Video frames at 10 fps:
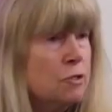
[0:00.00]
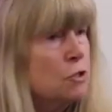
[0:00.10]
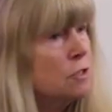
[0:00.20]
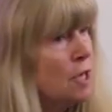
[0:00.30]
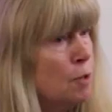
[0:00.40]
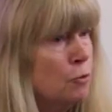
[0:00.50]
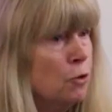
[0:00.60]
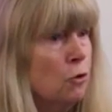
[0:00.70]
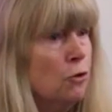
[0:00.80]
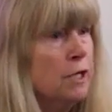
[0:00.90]
as tape
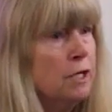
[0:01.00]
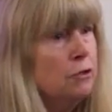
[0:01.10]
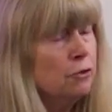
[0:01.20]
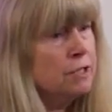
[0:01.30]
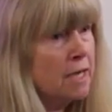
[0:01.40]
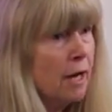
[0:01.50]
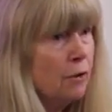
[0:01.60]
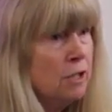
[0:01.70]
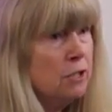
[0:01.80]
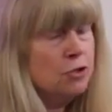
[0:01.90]
recording your
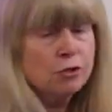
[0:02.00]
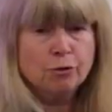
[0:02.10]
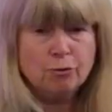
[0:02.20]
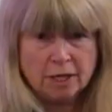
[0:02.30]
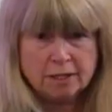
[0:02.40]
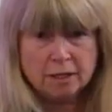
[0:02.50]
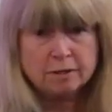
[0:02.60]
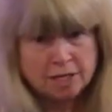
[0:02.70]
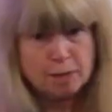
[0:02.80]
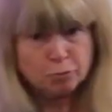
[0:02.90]
diaries, you know,
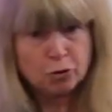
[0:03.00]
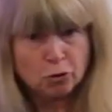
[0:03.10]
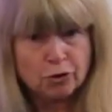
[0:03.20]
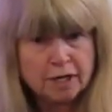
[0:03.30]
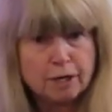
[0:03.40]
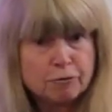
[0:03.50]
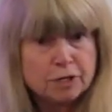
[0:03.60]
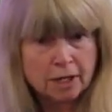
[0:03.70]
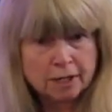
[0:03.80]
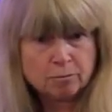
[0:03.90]
tape recording every
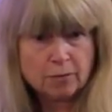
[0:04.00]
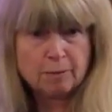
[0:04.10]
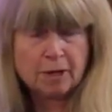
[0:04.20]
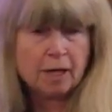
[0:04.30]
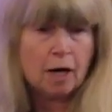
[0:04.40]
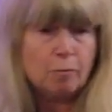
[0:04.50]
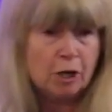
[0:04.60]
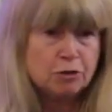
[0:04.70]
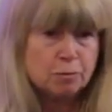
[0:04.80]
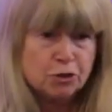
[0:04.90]
night maybe
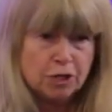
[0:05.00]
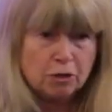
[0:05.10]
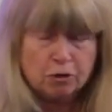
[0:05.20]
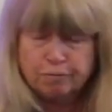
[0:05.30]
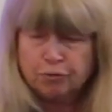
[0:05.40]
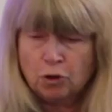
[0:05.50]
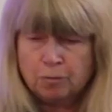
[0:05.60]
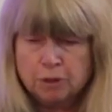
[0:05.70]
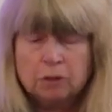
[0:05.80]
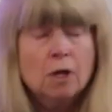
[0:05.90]
about a particular
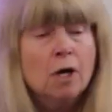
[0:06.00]
phenomenon